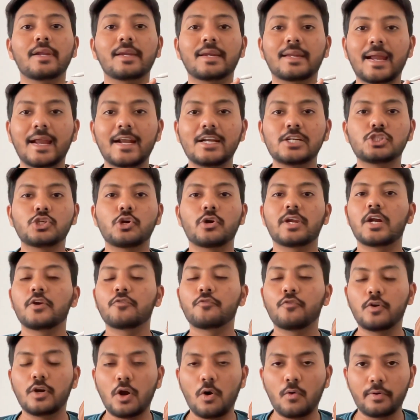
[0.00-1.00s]
right join, and
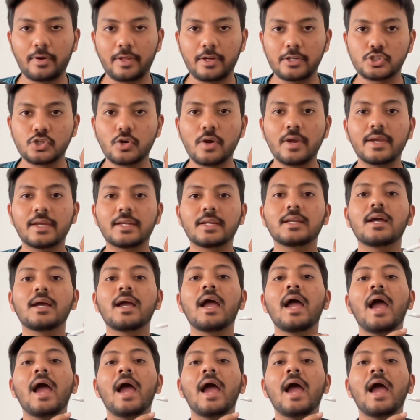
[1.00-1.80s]
full outer join.